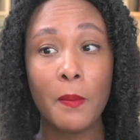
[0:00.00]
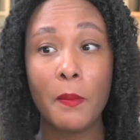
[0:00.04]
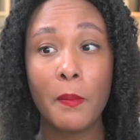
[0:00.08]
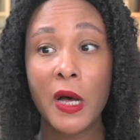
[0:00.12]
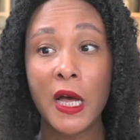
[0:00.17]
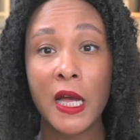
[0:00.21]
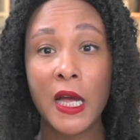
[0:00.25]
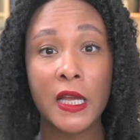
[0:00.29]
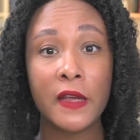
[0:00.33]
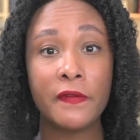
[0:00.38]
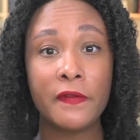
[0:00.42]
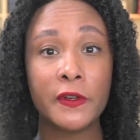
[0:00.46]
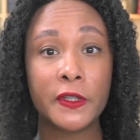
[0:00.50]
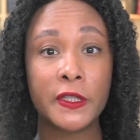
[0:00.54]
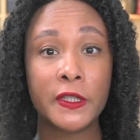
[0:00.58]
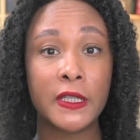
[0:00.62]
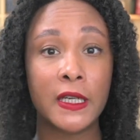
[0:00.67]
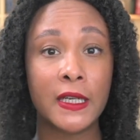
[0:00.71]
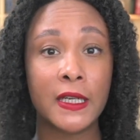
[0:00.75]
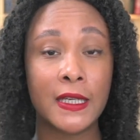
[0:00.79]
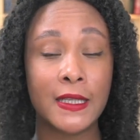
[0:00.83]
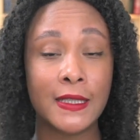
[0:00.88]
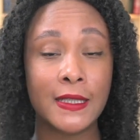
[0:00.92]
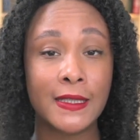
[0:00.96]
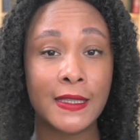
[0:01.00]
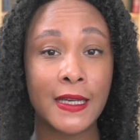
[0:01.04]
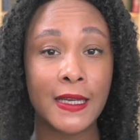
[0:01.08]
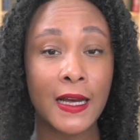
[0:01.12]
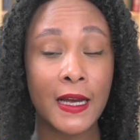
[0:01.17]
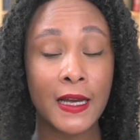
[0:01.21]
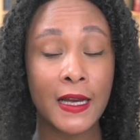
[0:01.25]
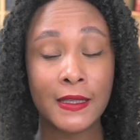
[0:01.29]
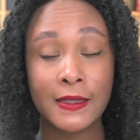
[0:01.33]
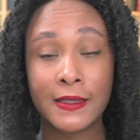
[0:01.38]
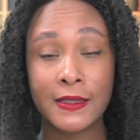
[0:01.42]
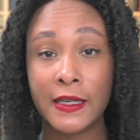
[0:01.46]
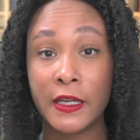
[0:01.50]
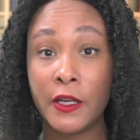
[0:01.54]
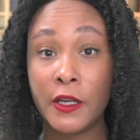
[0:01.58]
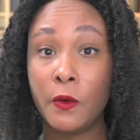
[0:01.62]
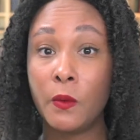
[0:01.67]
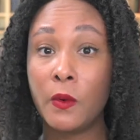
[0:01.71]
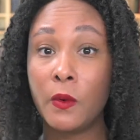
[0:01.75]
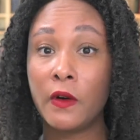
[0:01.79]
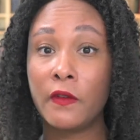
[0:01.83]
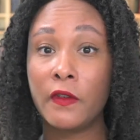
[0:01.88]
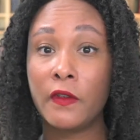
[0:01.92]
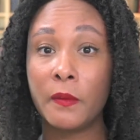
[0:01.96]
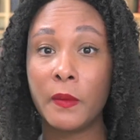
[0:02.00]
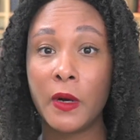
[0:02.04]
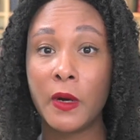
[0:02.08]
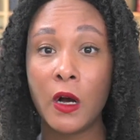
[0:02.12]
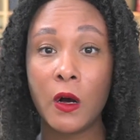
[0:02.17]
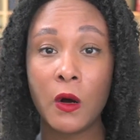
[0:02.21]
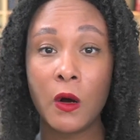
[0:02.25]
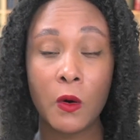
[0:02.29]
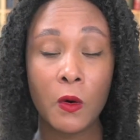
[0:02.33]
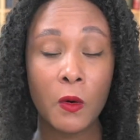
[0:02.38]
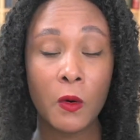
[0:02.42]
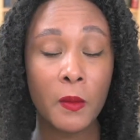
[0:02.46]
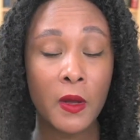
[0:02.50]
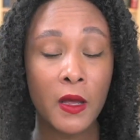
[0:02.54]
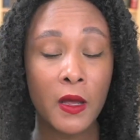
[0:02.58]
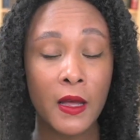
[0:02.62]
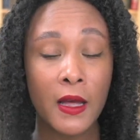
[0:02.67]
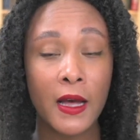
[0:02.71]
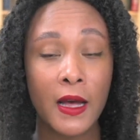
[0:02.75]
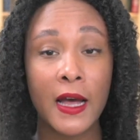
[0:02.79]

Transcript: But if you're stuck inside, say you work from home,